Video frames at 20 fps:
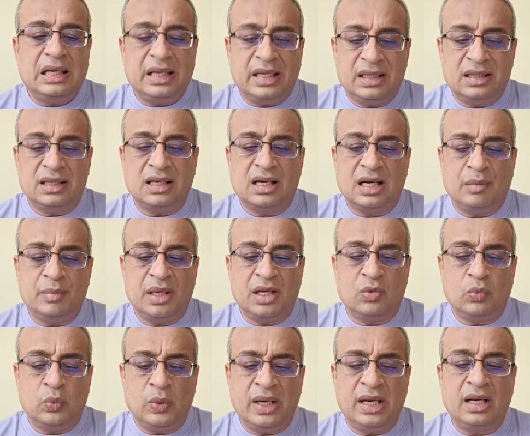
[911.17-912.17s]
In the
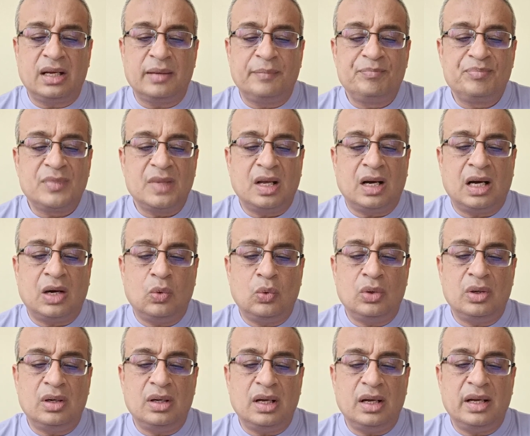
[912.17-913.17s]
coming week, I
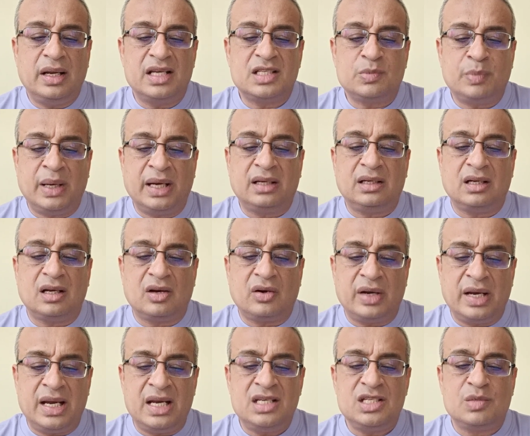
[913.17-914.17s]
would expect a
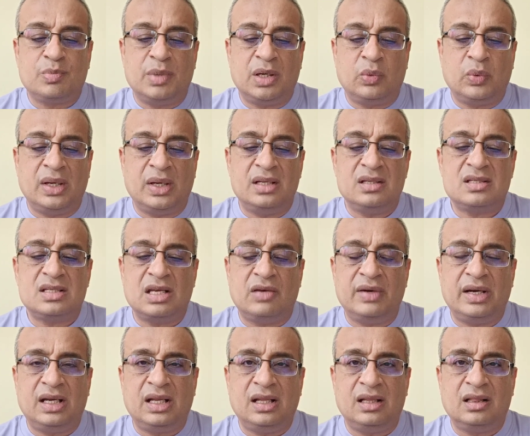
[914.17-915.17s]
range between
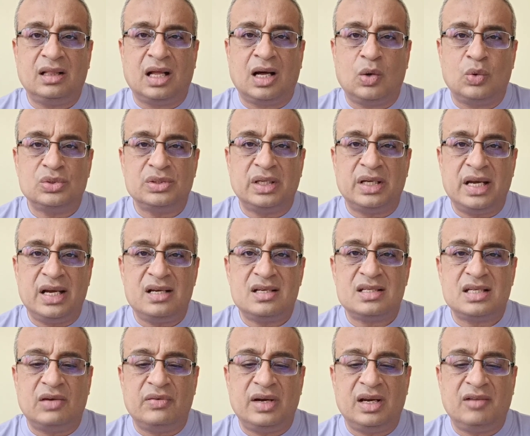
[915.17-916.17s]

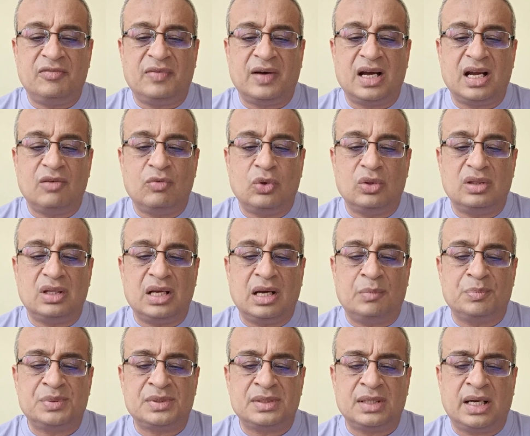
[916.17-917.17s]
17,875 on the
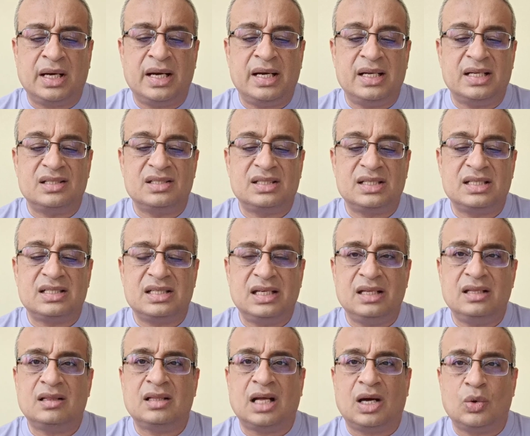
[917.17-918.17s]
upside and
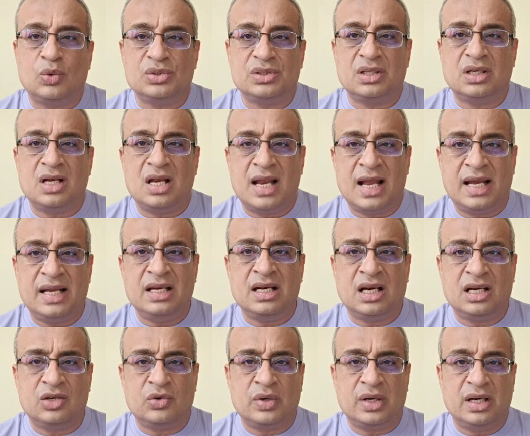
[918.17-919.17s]

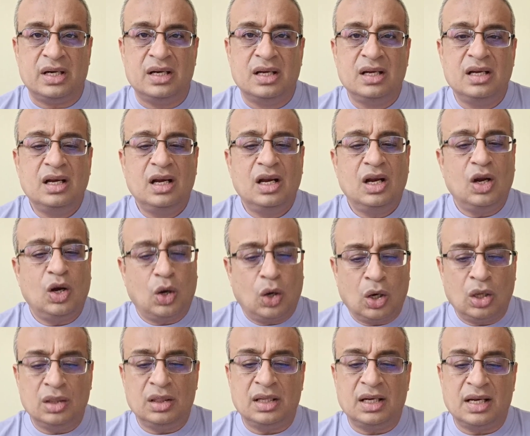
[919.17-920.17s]
16,900
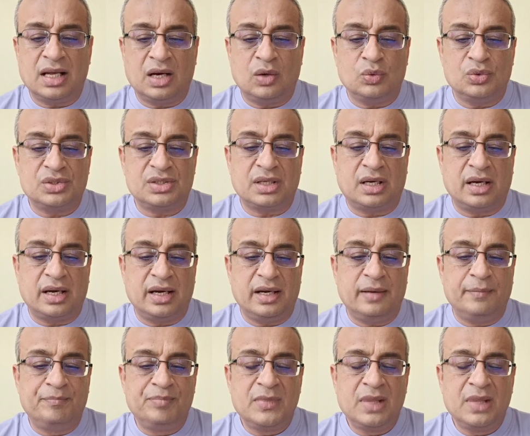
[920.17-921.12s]
on the downside.